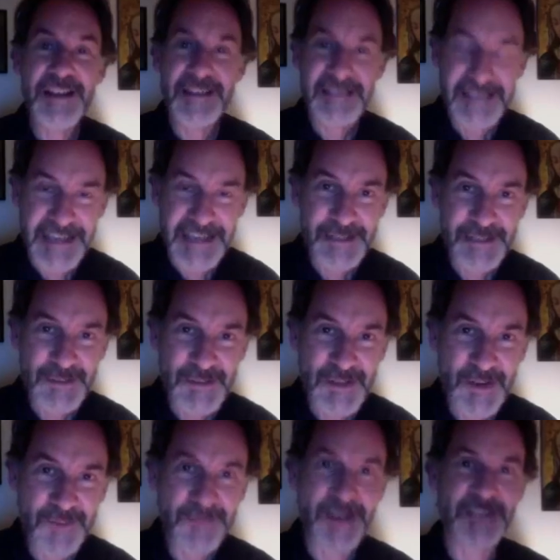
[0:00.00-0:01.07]
Thank you
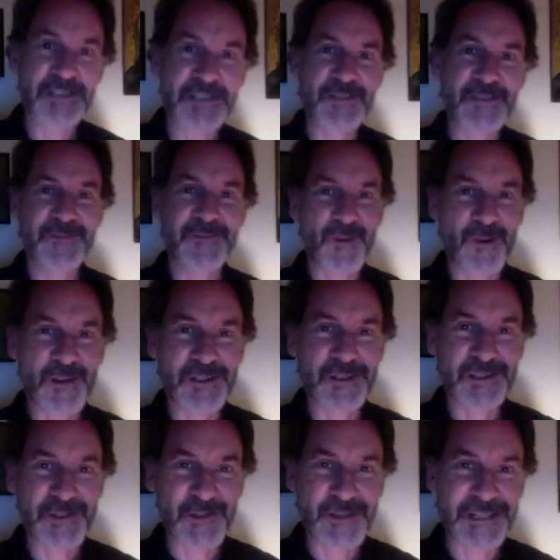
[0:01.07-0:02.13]
so much for
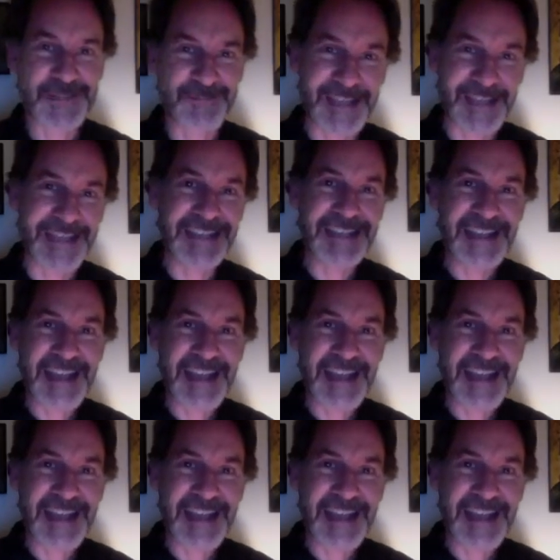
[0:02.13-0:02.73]
joining me,